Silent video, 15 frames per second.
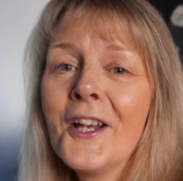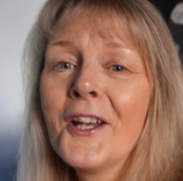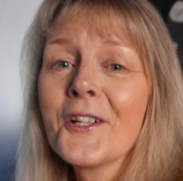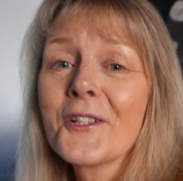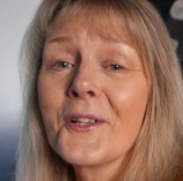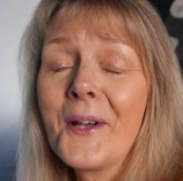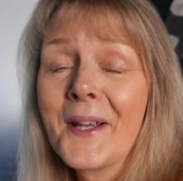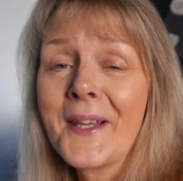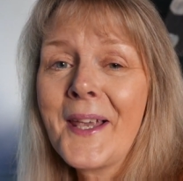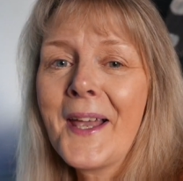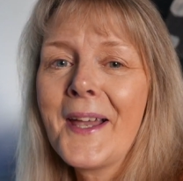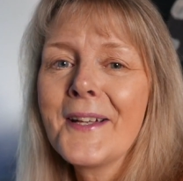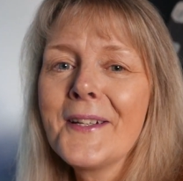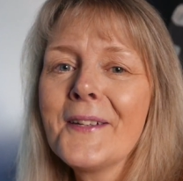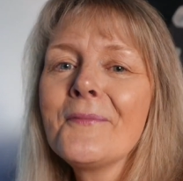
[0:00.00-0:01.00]
so
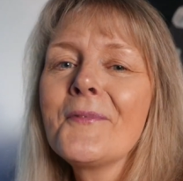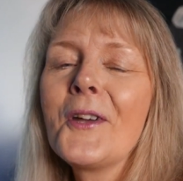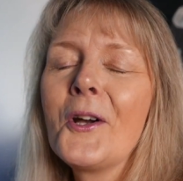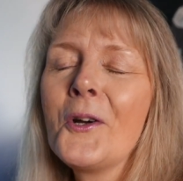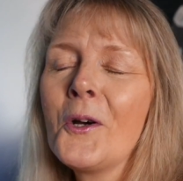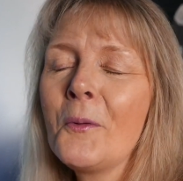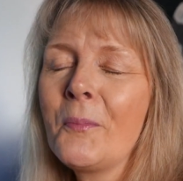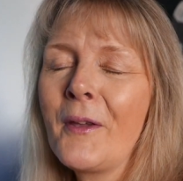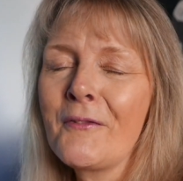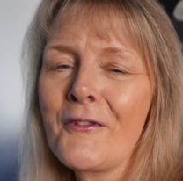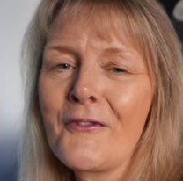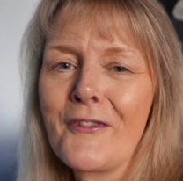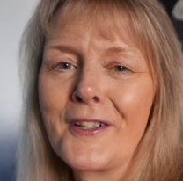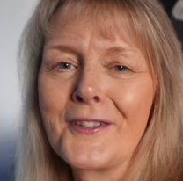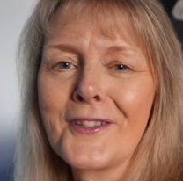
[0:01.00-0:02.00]
again I hope you have a
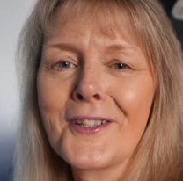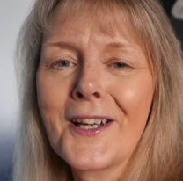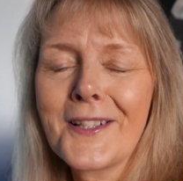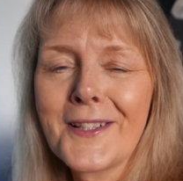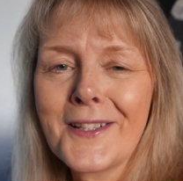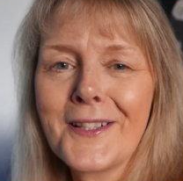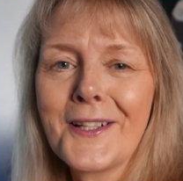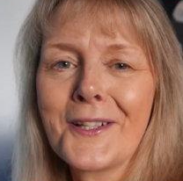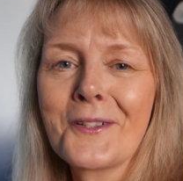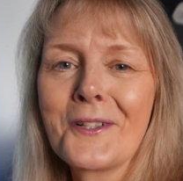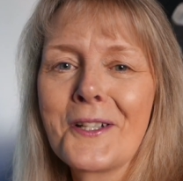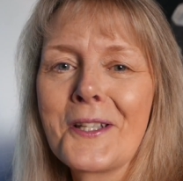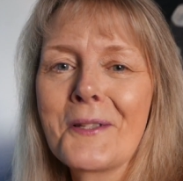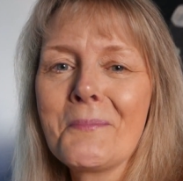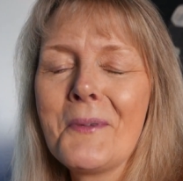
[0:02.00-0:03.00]
fantastic
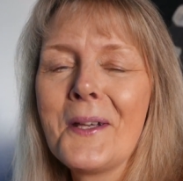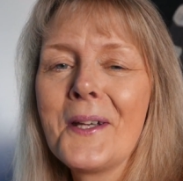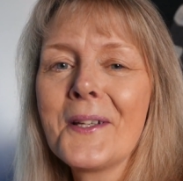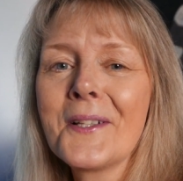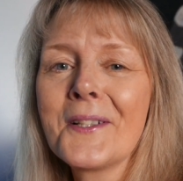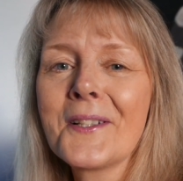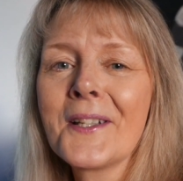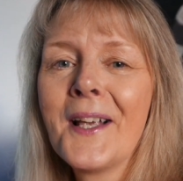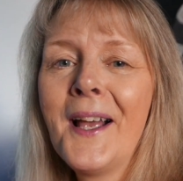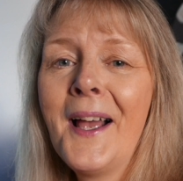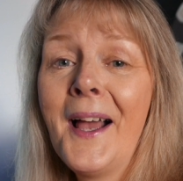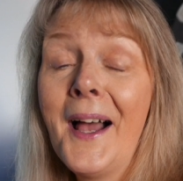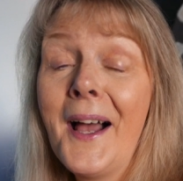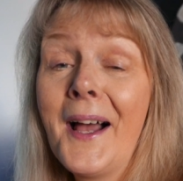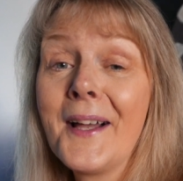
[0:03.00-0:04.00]
Christmas
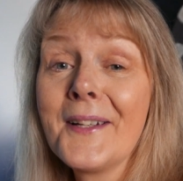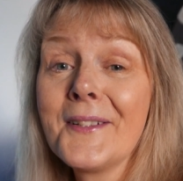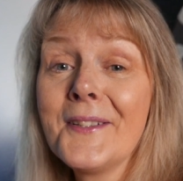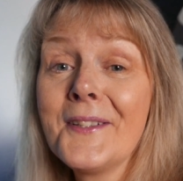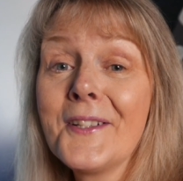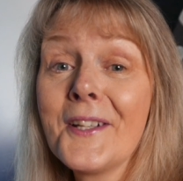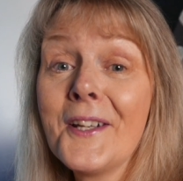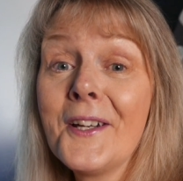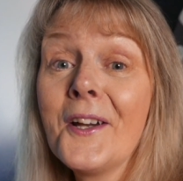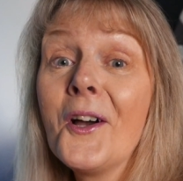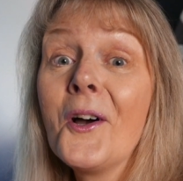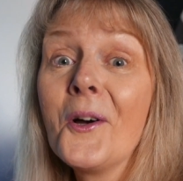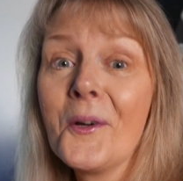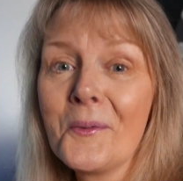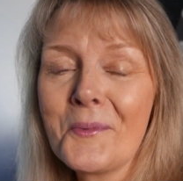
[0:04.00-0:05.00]
and uh,
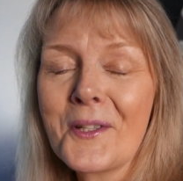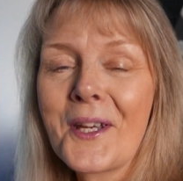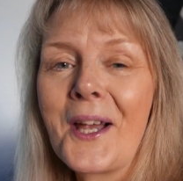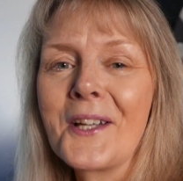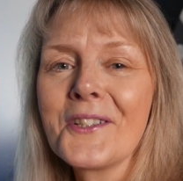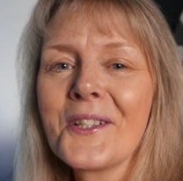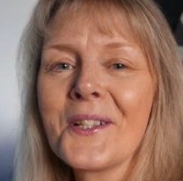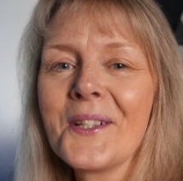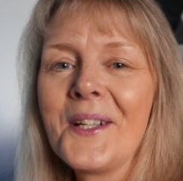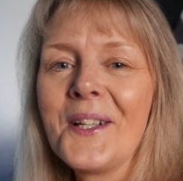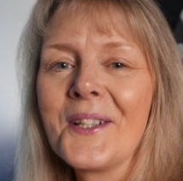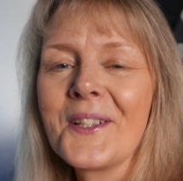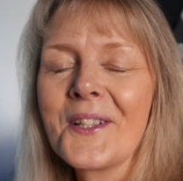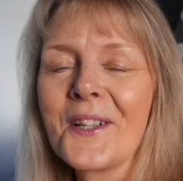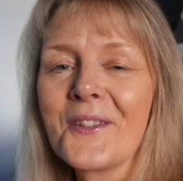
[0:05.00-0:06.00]
hope to catch you
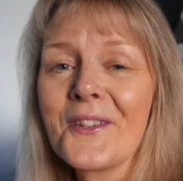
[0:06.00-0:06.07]
later.